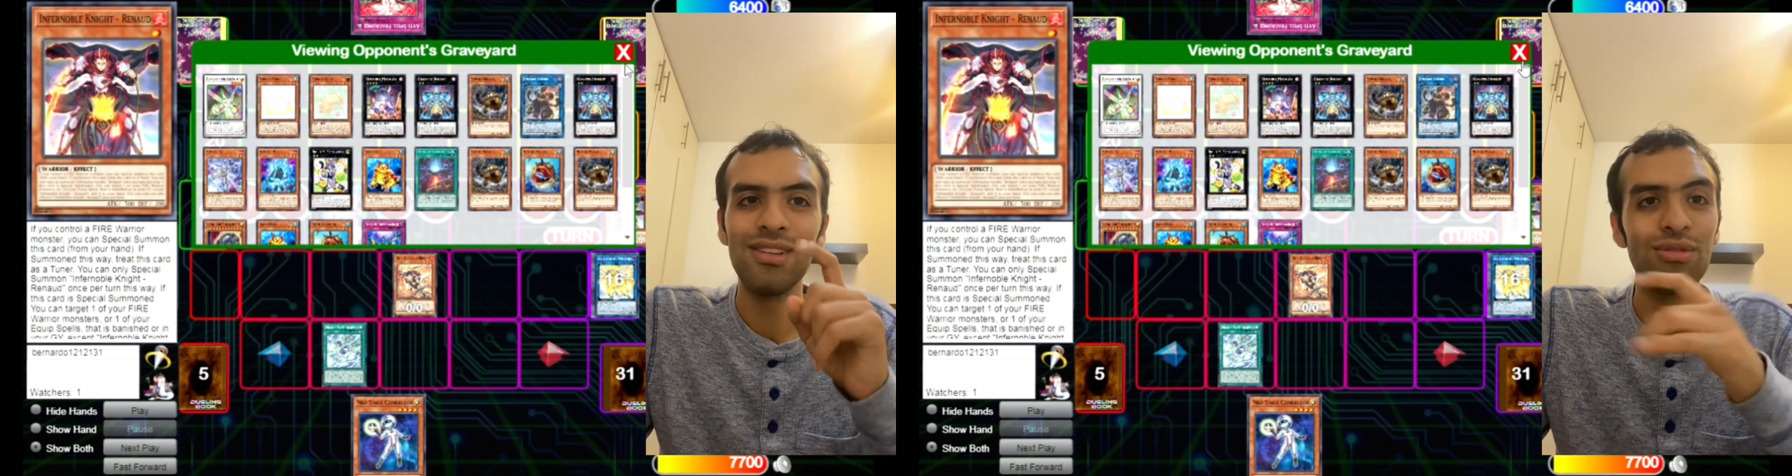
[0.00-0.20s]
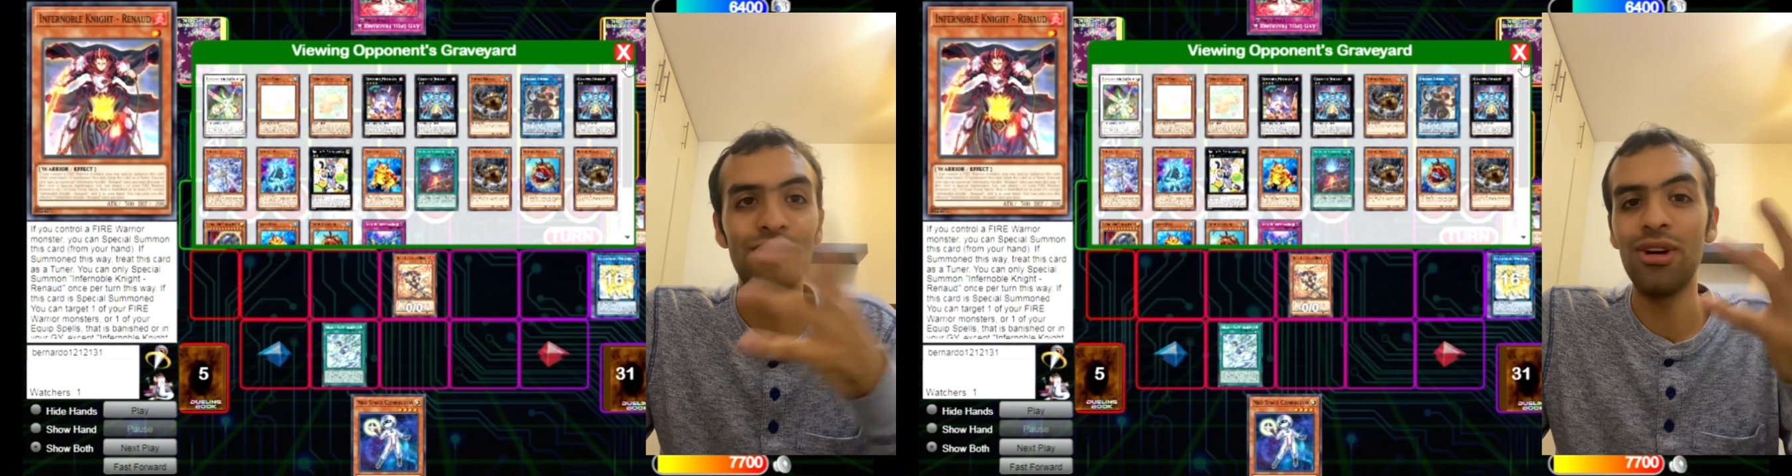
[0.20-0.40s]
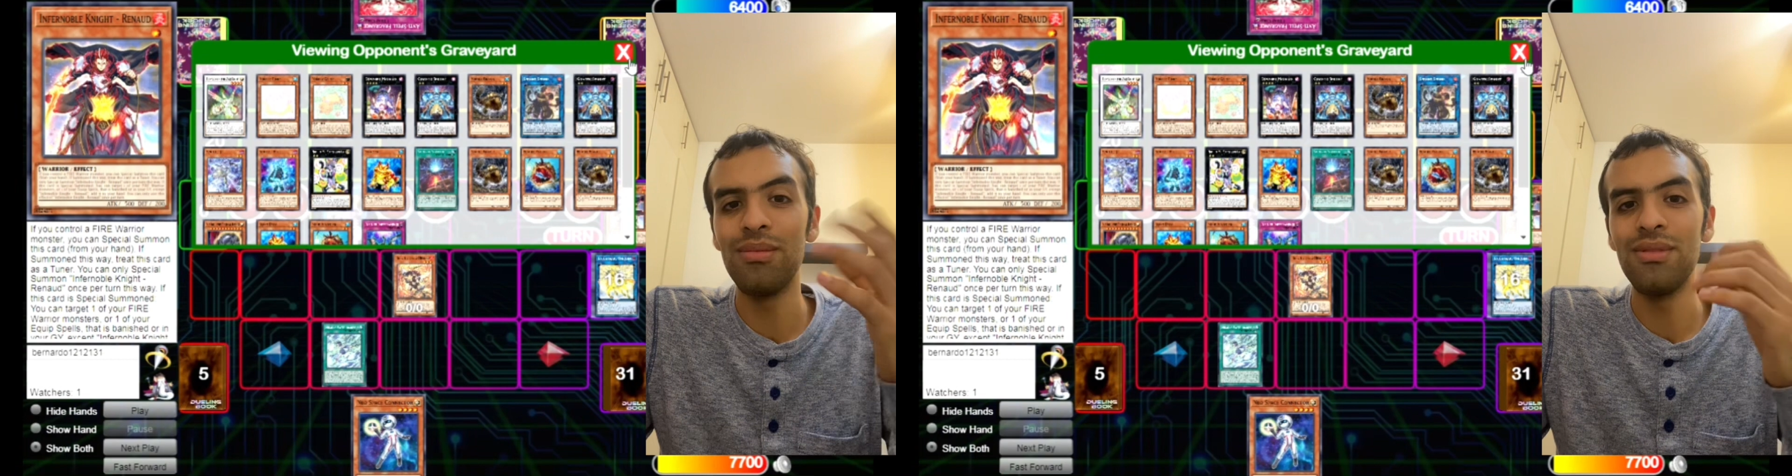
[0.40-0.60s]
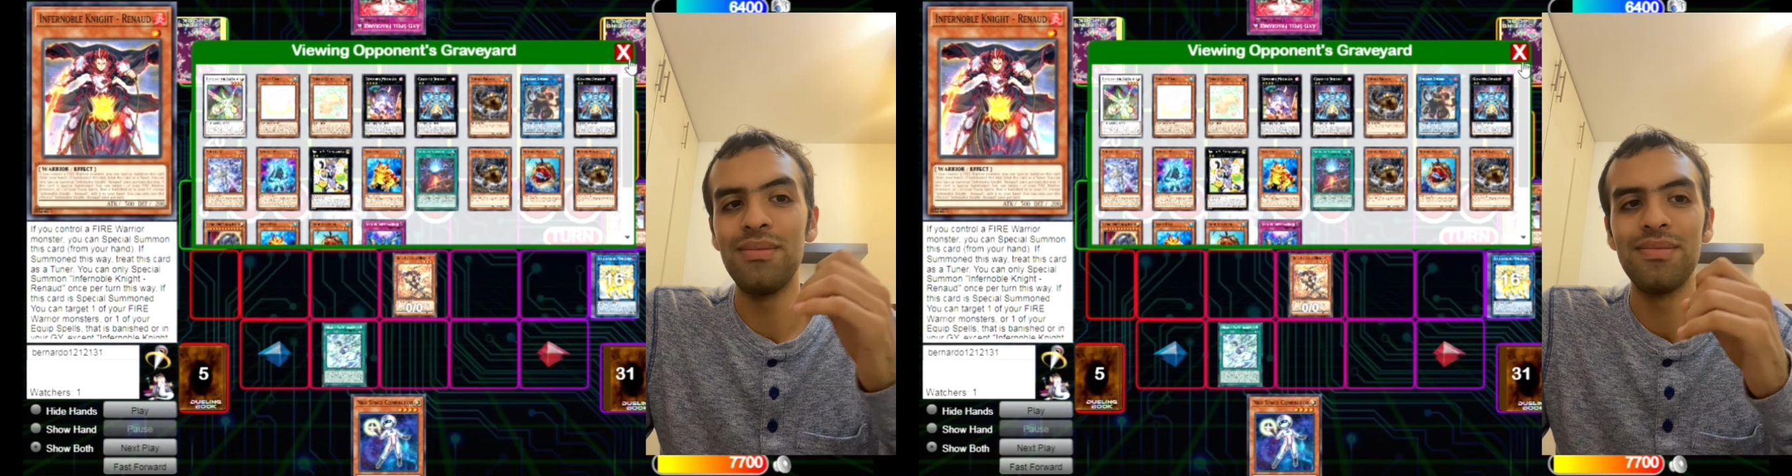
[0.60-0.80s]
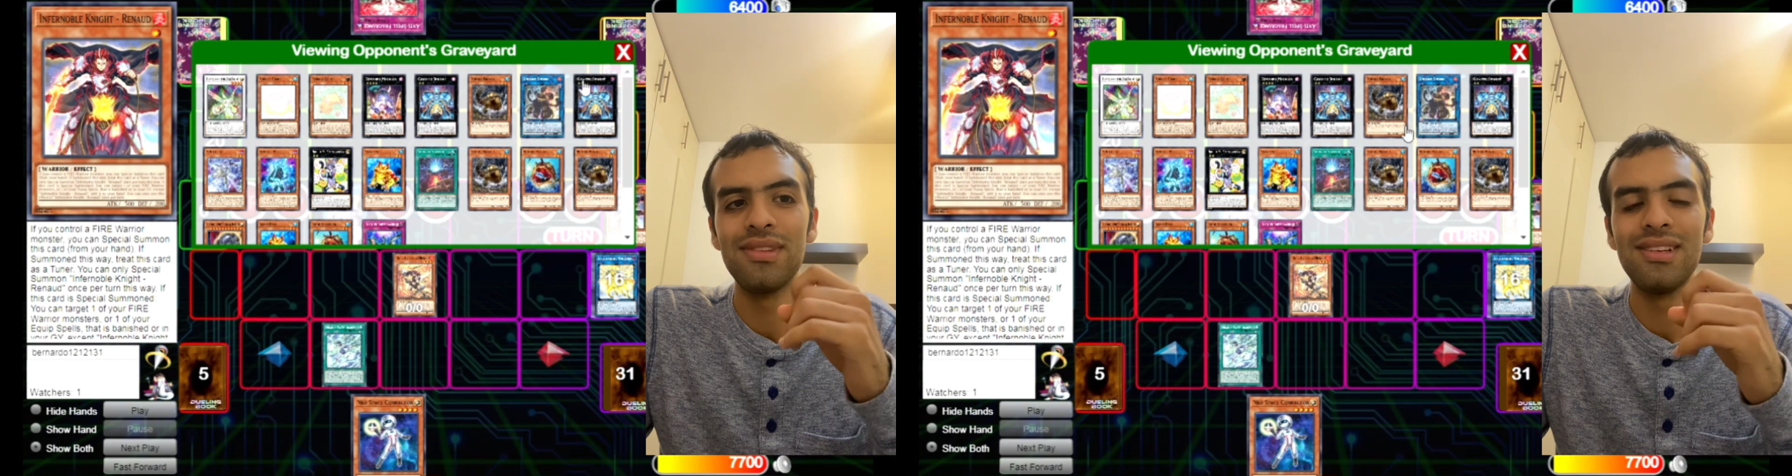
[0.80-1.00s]
to combo.
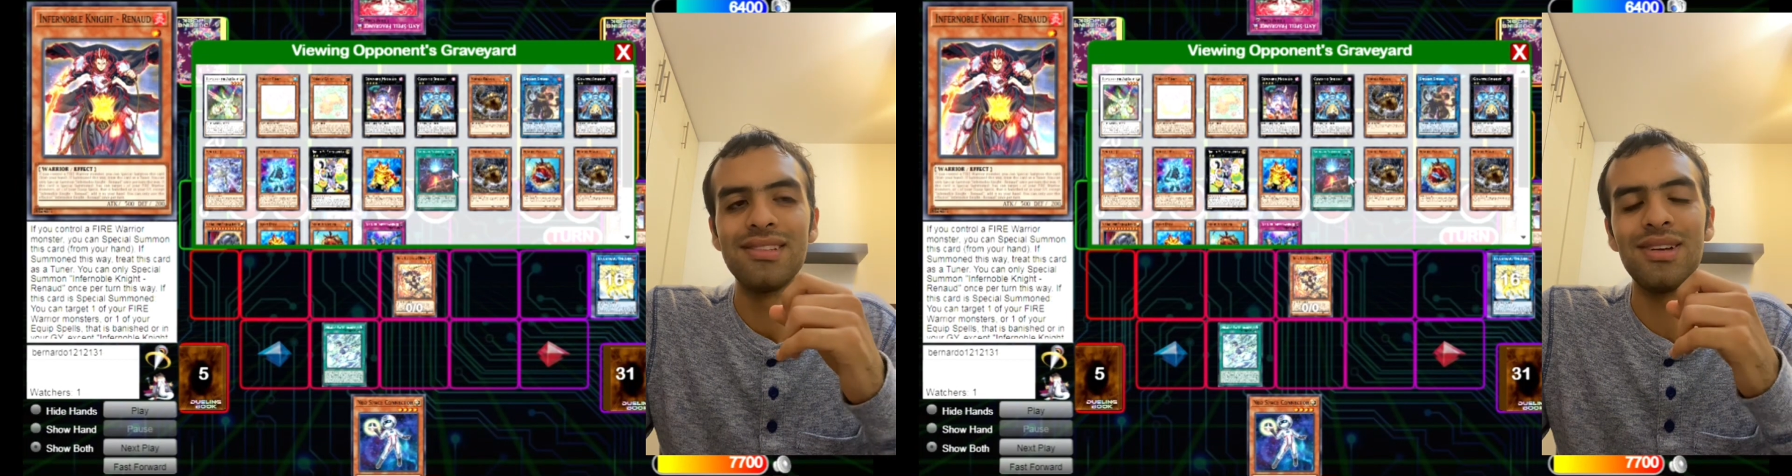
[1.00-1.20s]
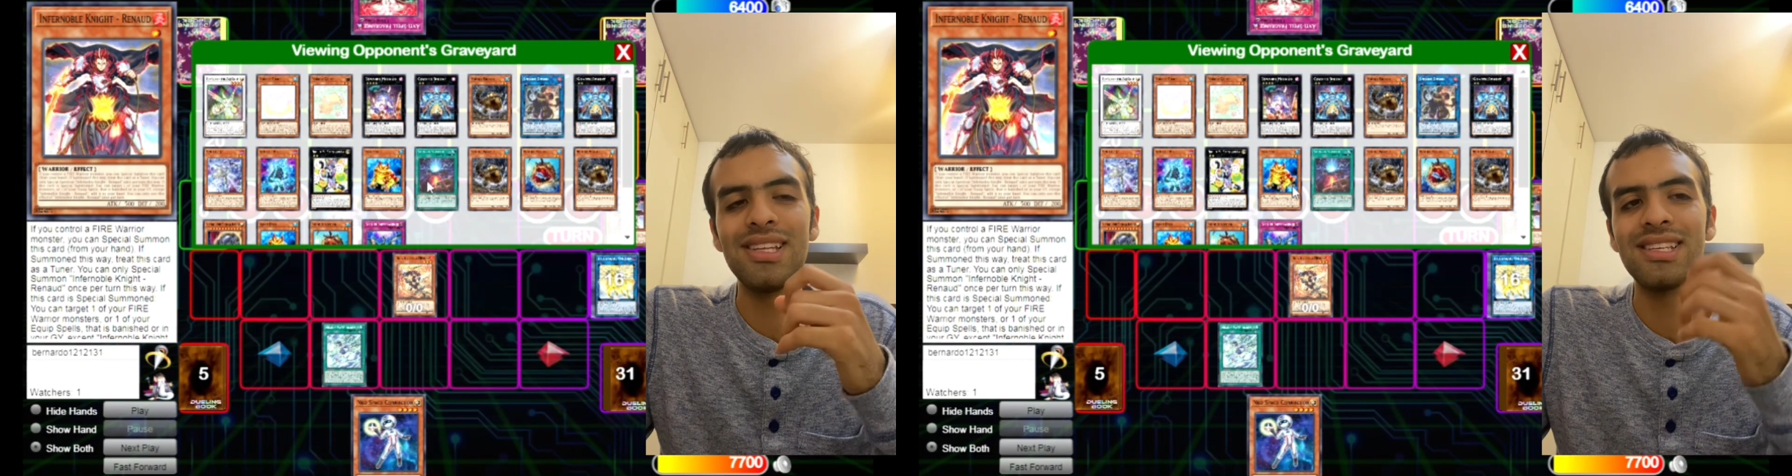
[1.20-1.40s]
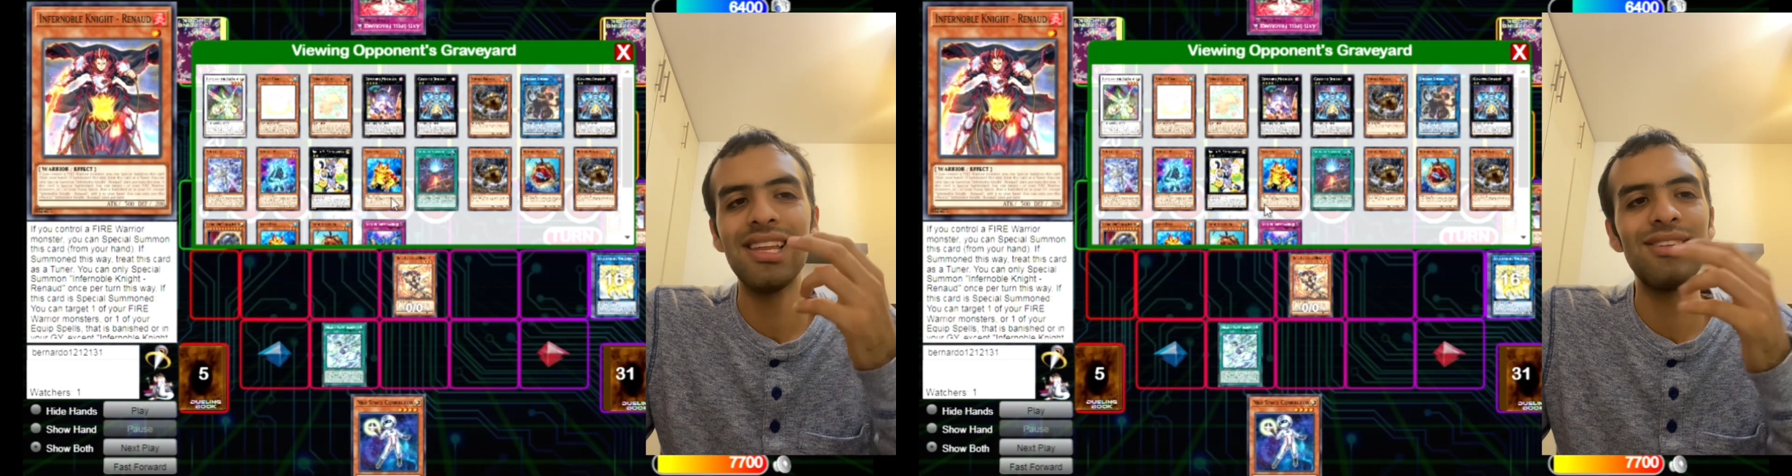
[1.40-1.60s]
So I decided,